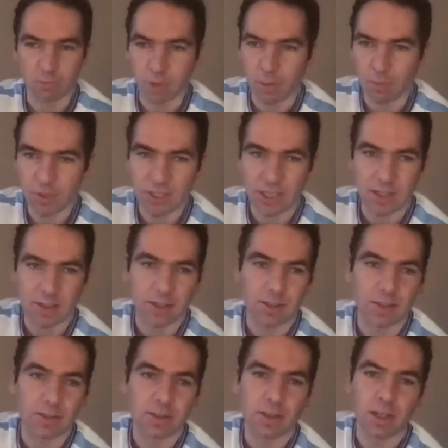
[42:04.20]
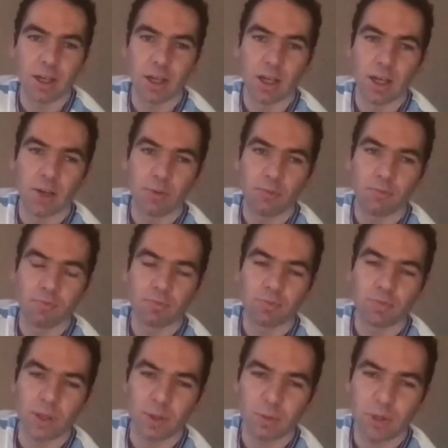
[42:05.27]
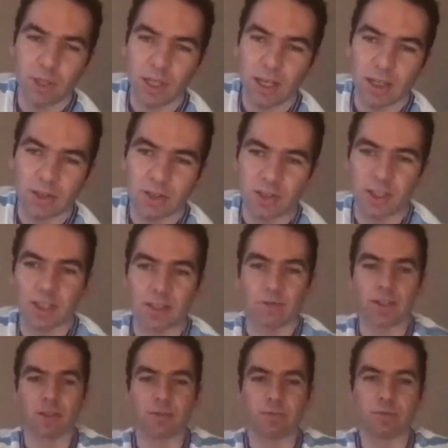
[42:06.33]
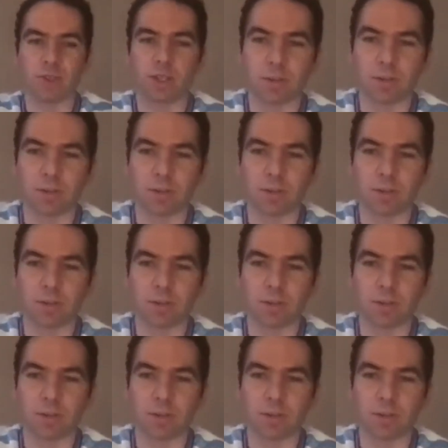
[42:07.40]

Wan-Bissaka. Um, but yeah, as you say, I think the sign of